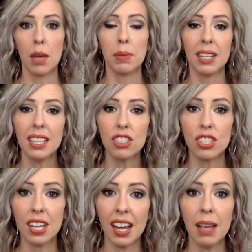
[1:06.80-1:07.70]
But
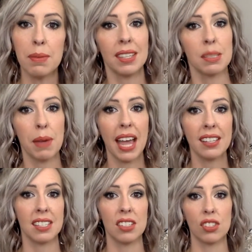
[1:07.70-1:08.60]
each time in this
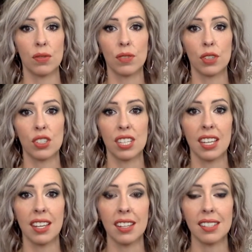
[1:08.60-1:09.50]
passage of 1
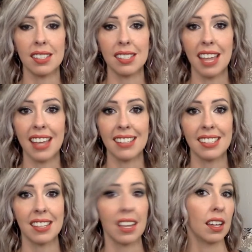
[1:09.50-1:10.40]
Kings, it says,
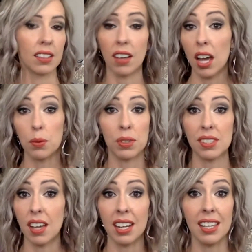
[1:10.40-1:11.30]
God was
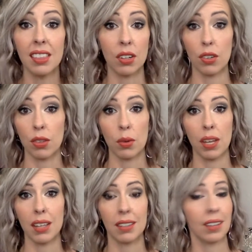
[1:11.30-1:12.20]
not in the
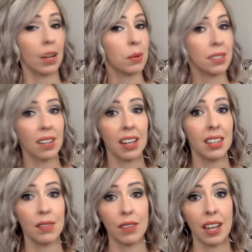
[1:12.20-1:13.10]
earthquake. God was not in
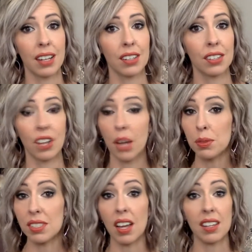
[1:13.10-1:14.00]
the fire. God
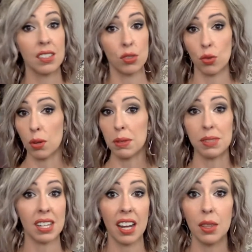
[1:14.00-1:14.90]
was not in the storm. He was
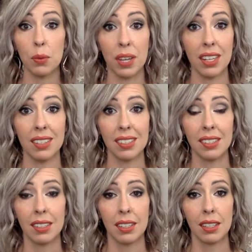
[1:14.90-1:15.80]
not in the wind.
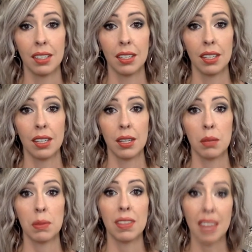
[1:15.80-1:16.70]

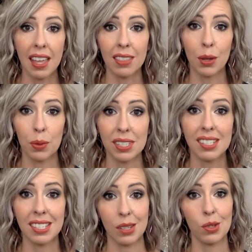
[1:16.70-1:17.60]
But then there was a
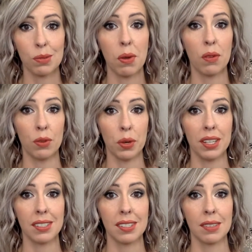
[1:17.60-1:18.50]
still small
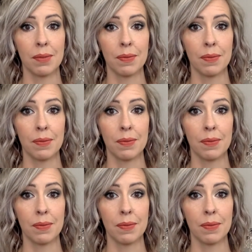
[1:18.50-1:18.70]
voice.